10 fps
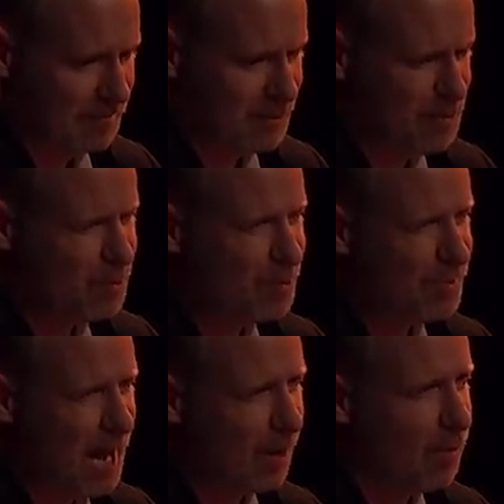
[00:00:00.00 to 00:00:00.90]
You who
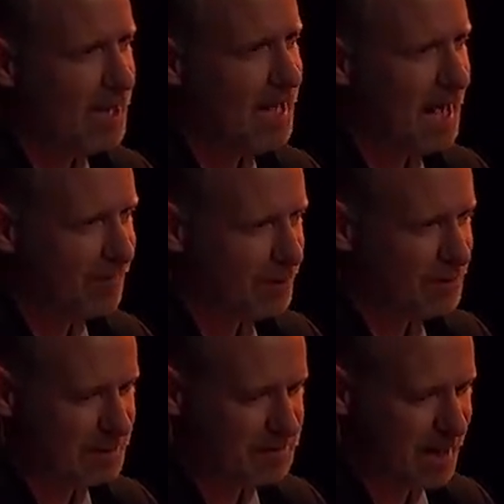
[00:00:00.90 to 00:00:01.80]
now weigh
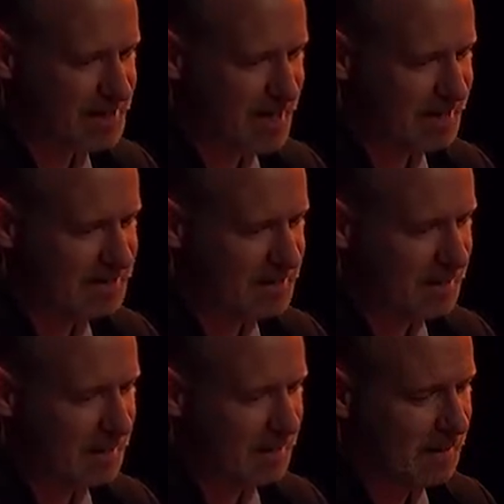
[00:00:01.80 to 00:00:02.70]
everything by gain.
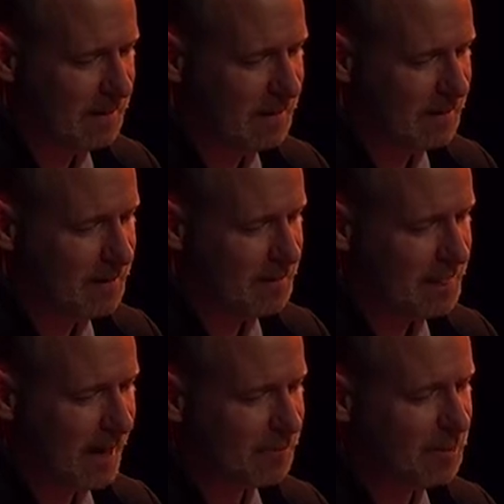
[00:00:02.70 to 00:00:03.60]

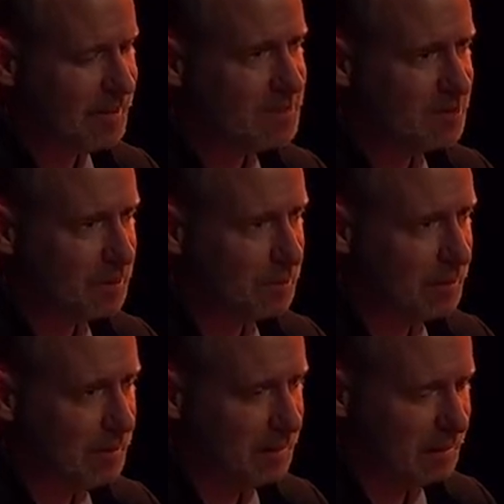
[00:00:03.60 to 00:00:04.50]
I release you
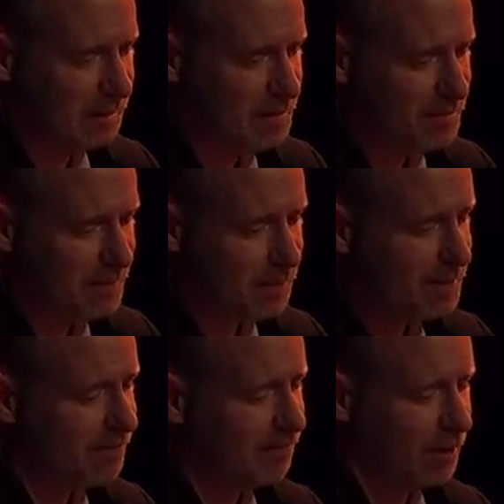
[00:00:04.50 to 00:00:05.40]
with
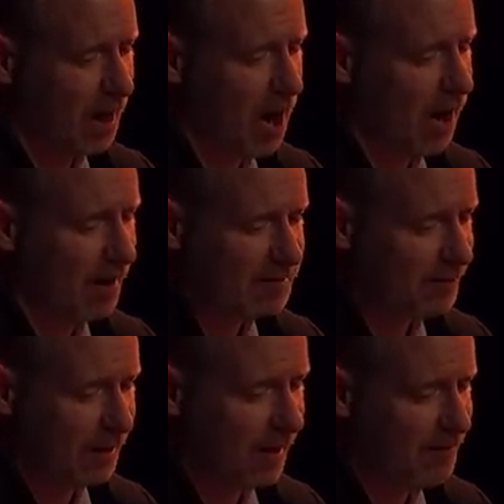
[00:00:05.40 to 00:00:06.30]
a full heart for
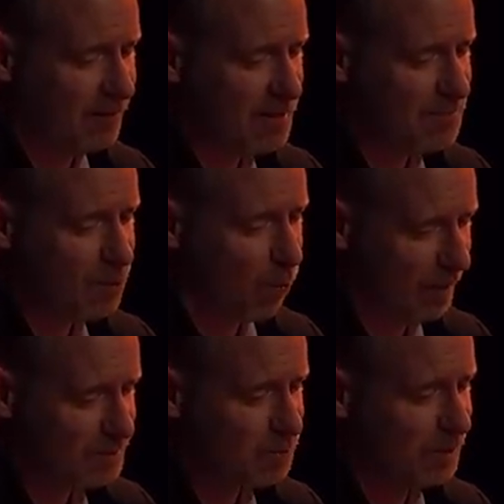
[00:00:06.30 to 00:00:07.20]
the love of him you
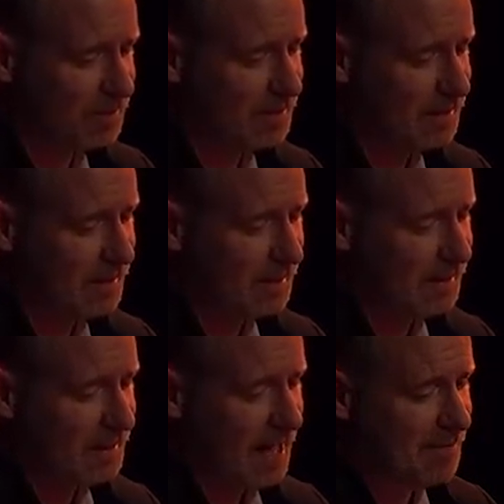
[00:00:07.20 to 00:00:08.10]
once were.
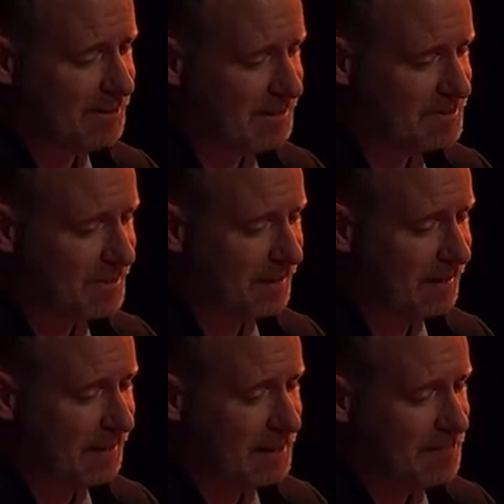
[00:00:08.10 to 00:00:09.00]
Ebenezer,
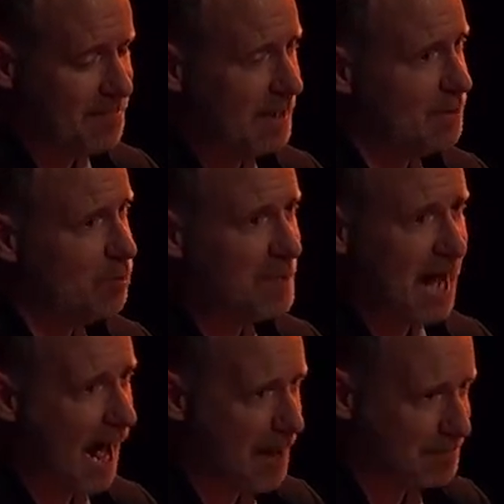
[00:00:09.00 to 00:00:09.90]
may you be
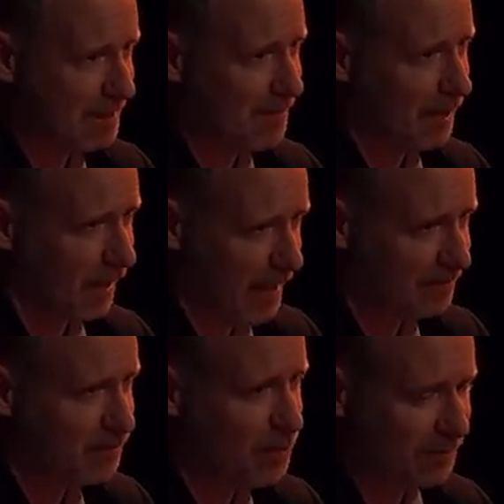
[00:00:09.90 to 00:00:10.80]
happy in the
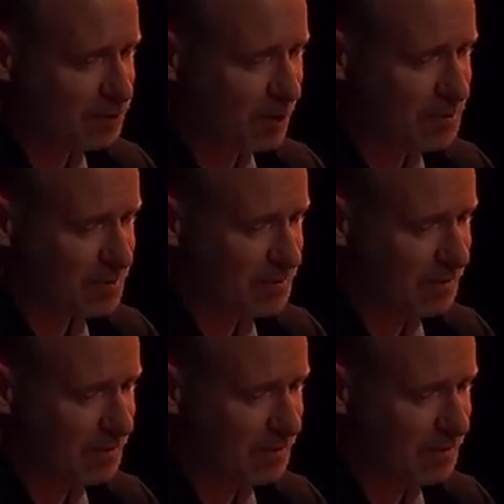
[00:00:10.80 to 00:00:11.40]
life you have chosen.